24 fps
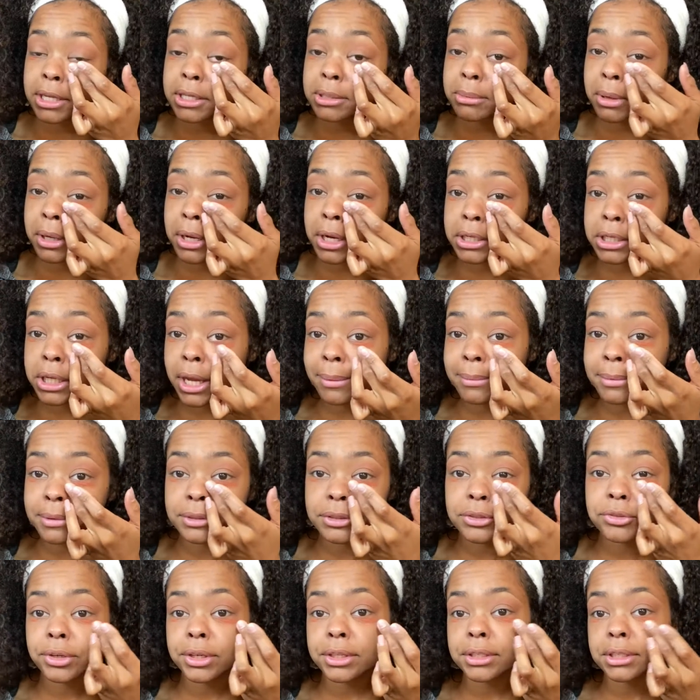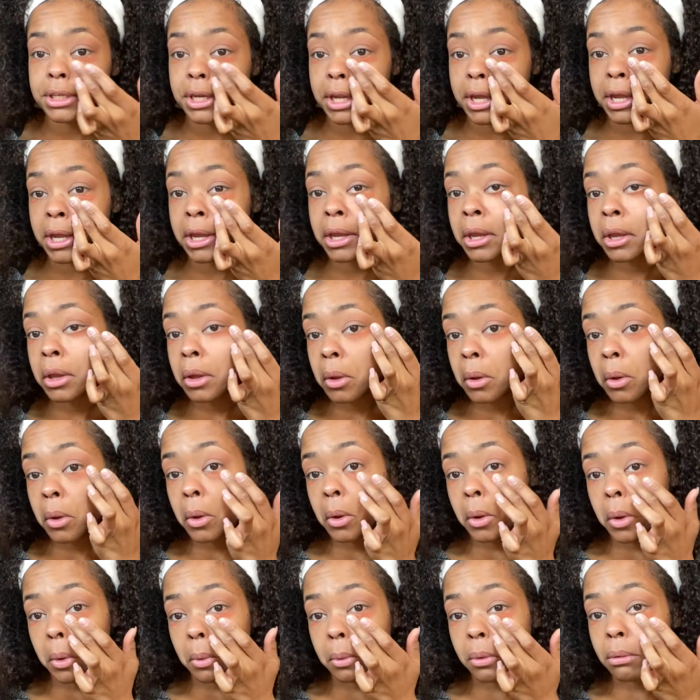I'm on a time constraint today,
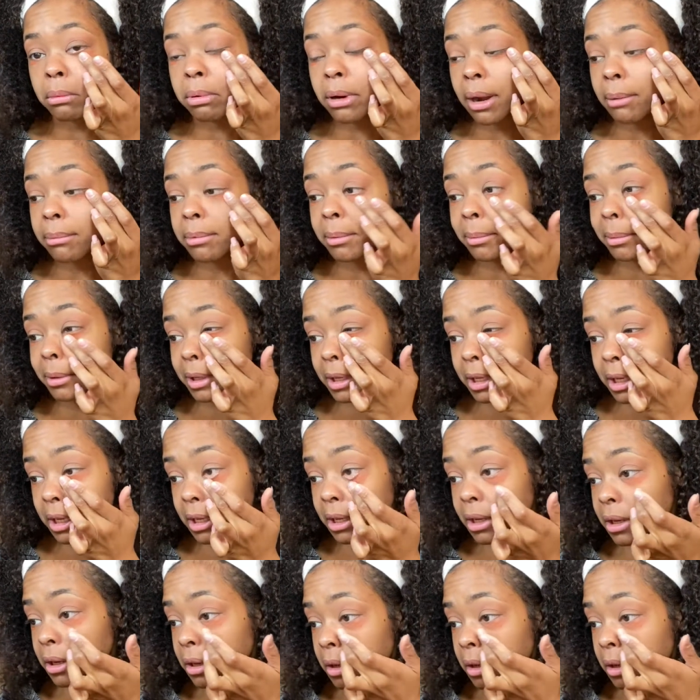we'll probably